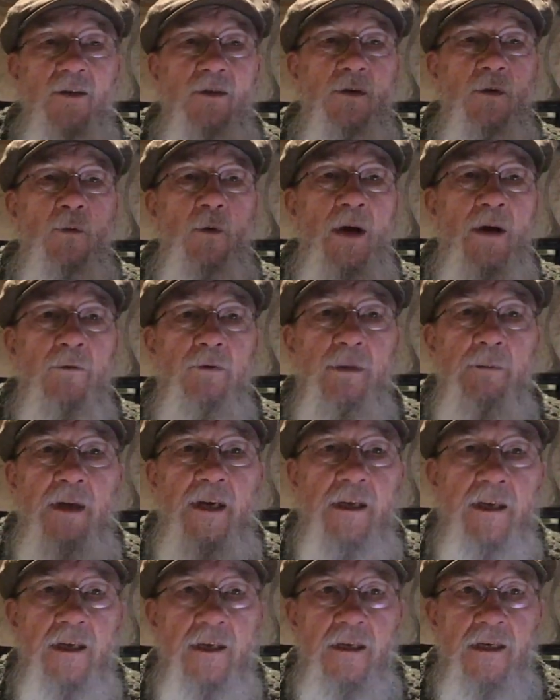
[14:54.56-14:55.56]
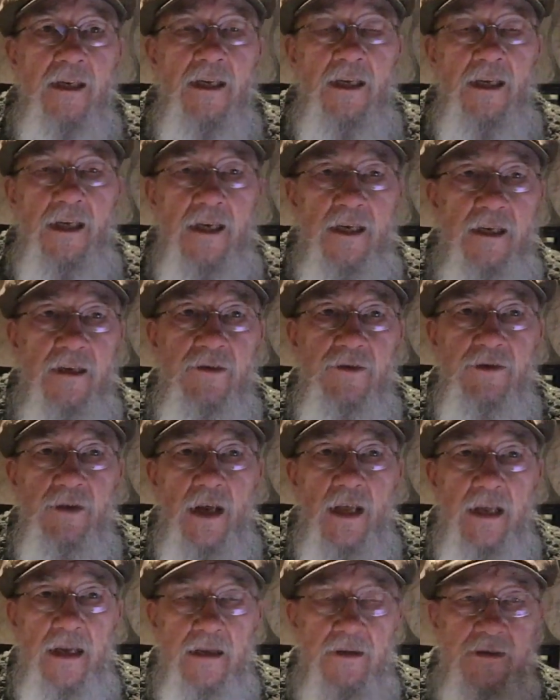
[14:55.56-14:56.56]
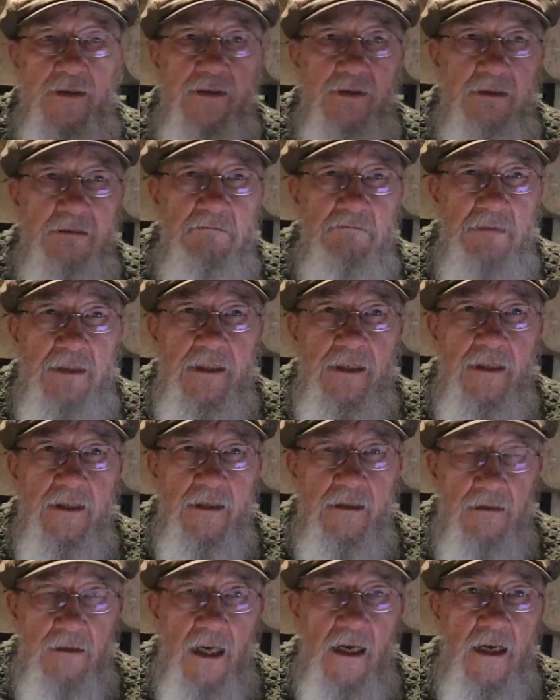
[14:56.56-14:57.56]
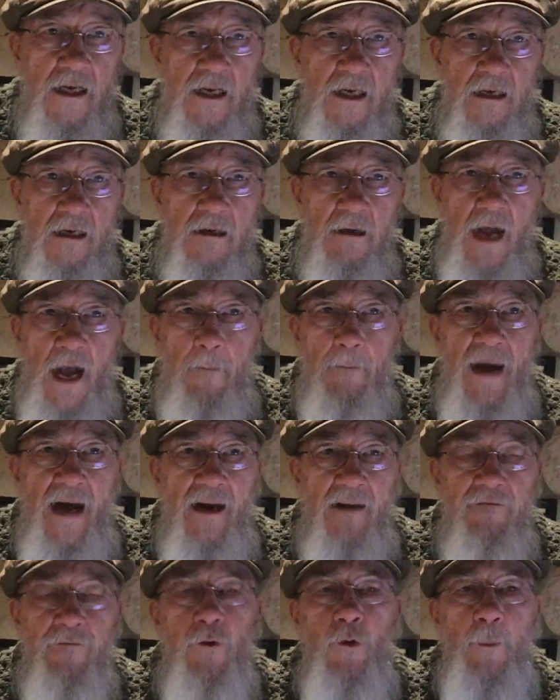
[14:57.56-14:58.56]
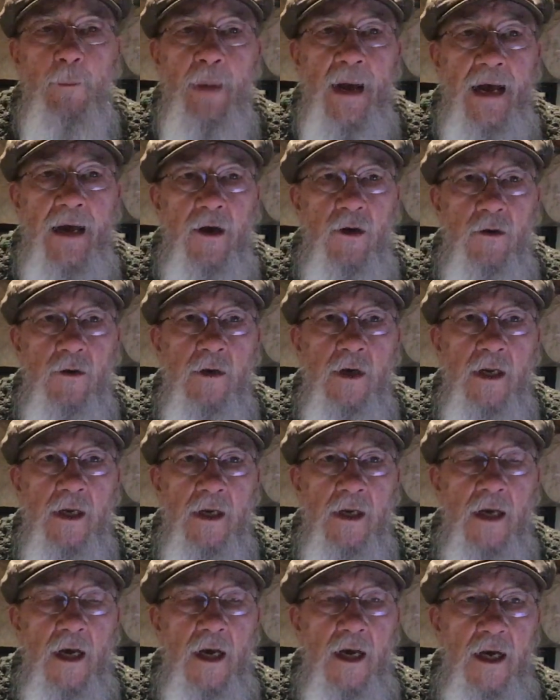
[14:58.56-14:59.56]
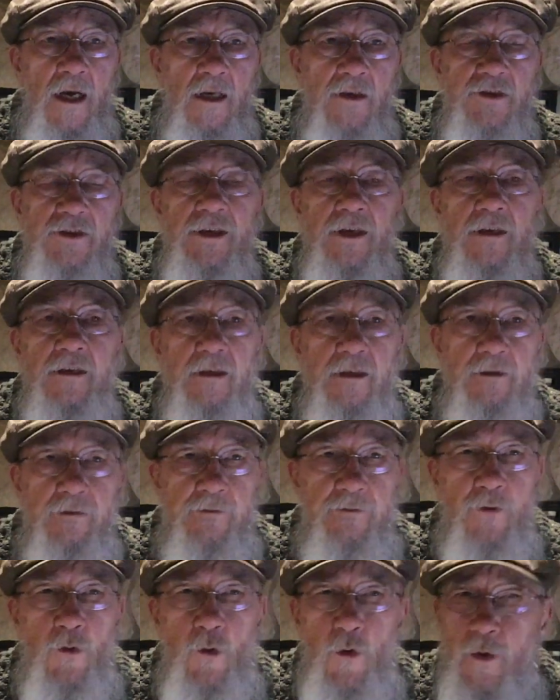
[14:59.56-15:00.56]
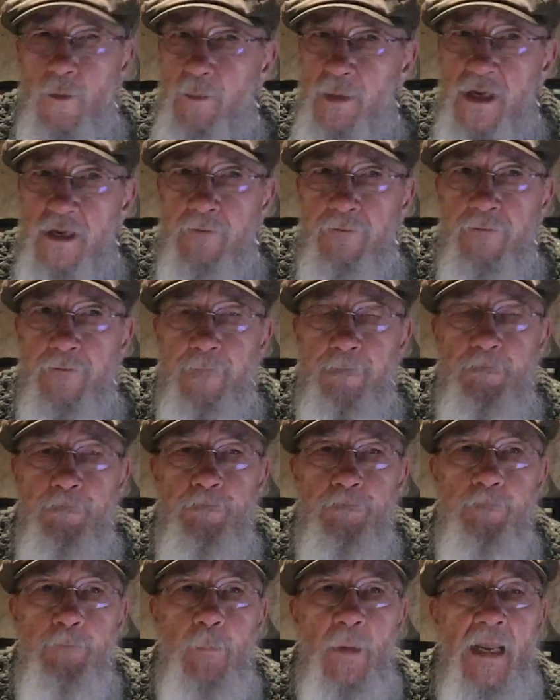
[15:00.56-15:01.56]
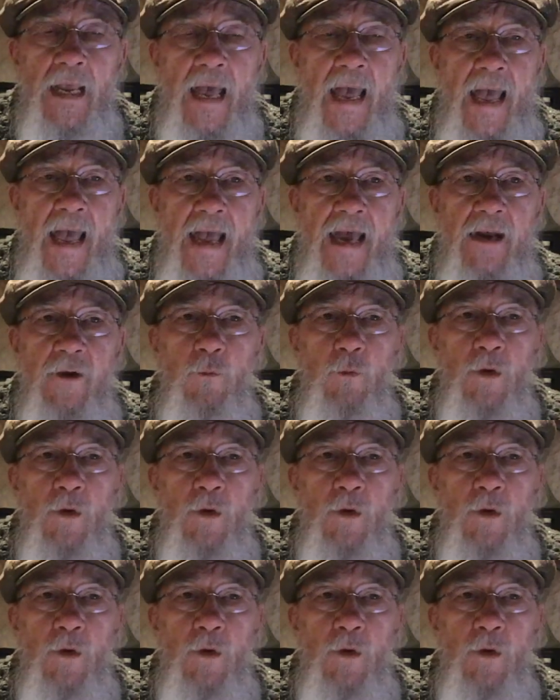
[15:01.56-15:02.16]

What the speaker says: way we make it is get about a 4-pound chunk of corned beef, and